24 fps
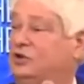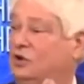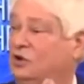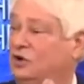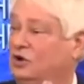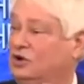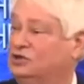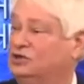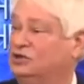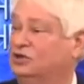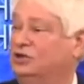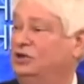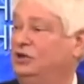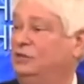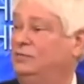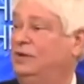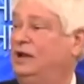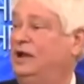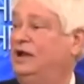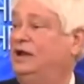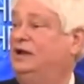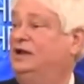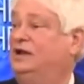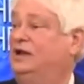It's
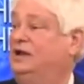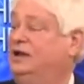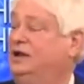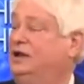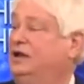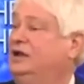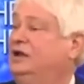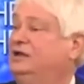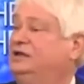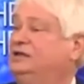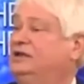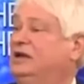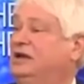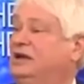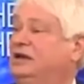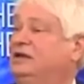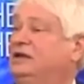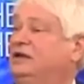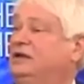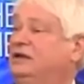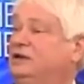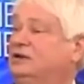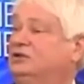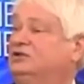largely about
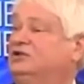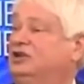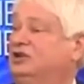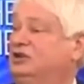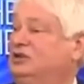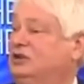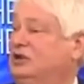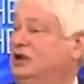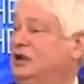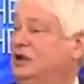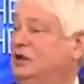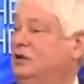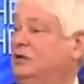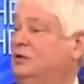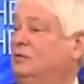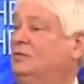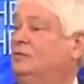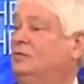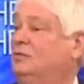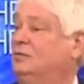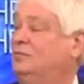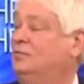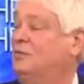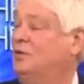taking a
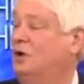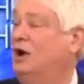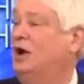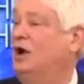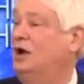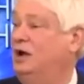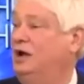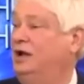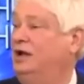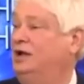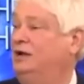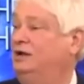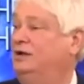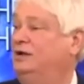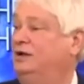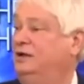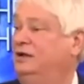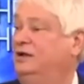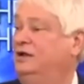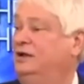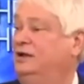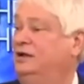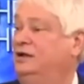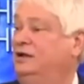Gentile
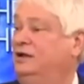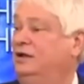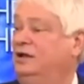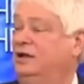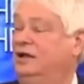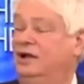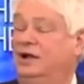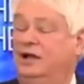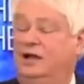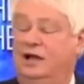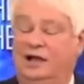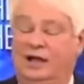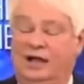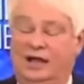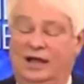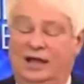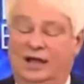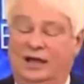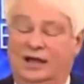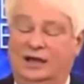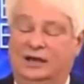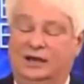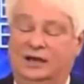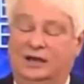bride.
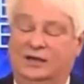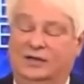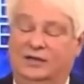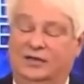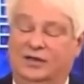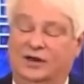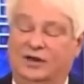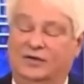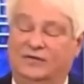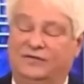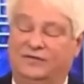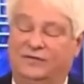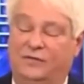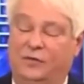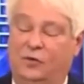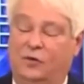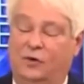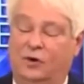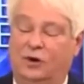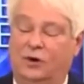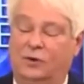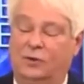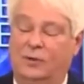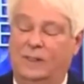And
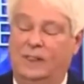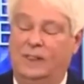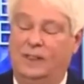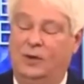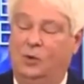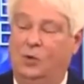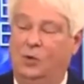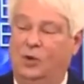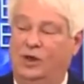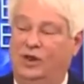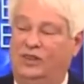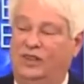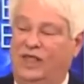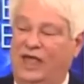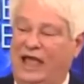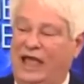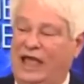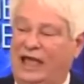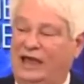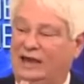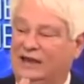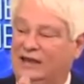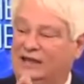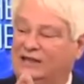therefore,
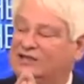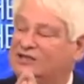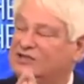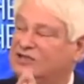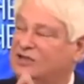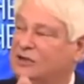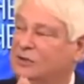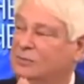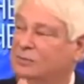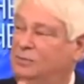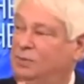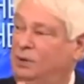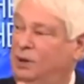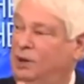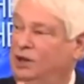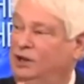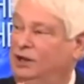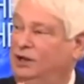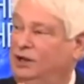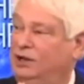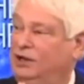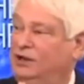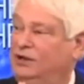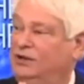when that is
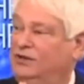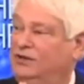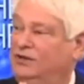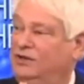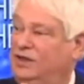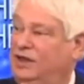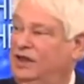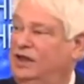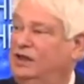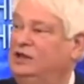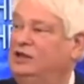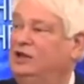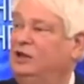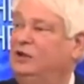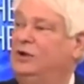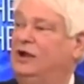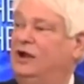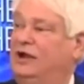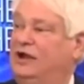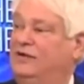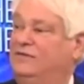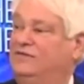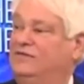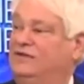completed, then
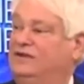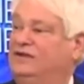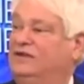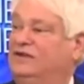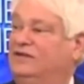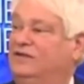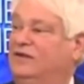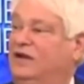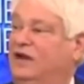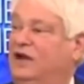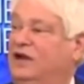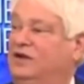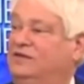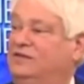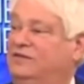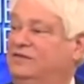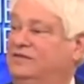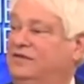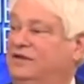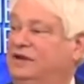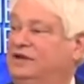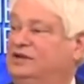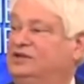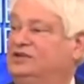you have the
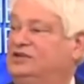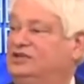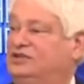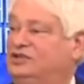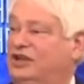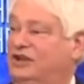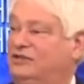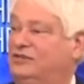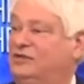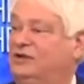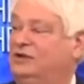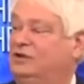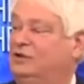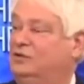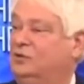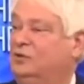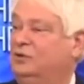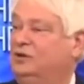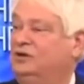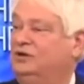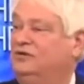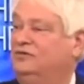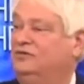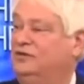unfinished
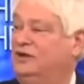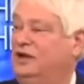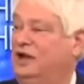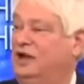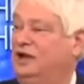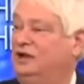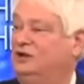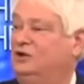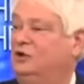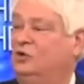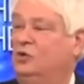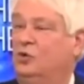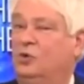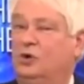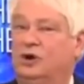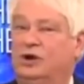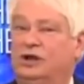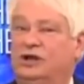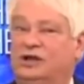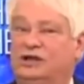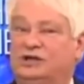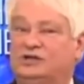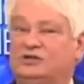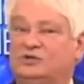70th week of Daniel,
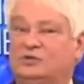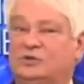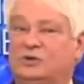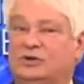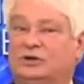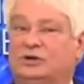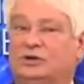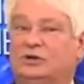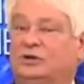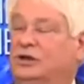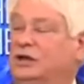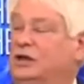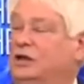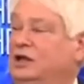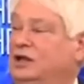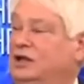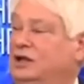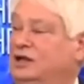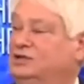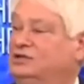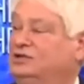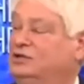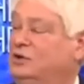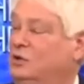where Israel
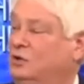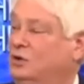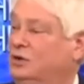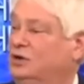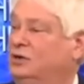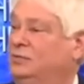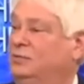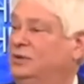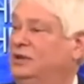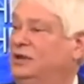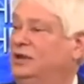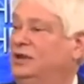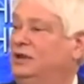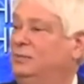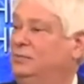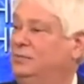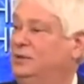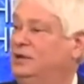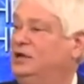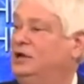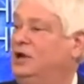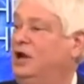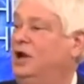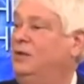is going to be
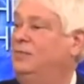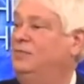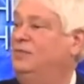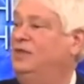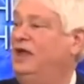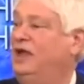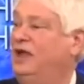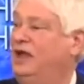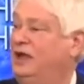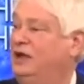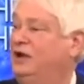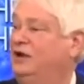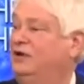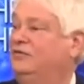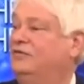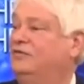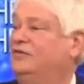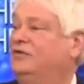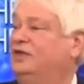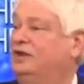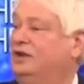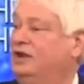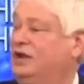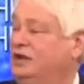become the
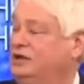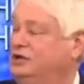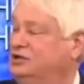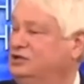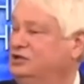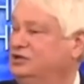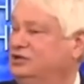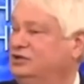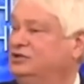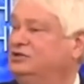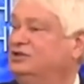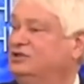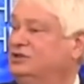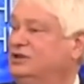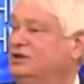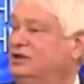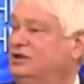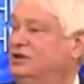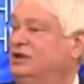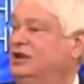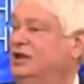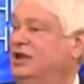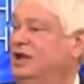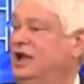head over the
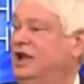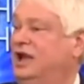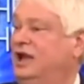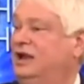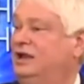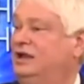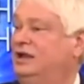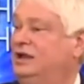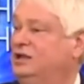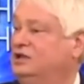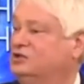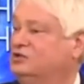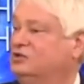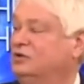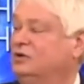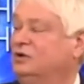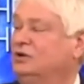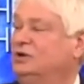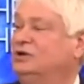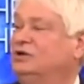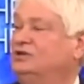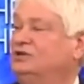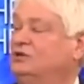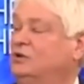nations. And
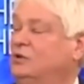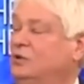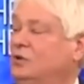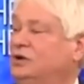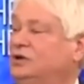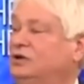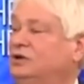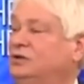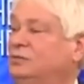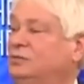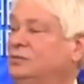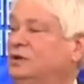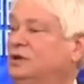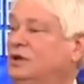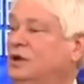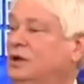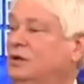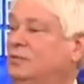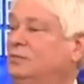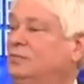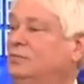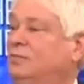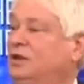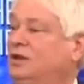Israel is going to
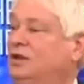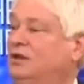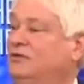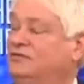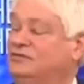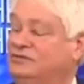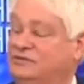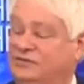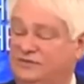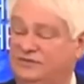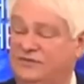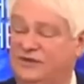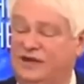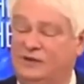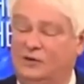become believers.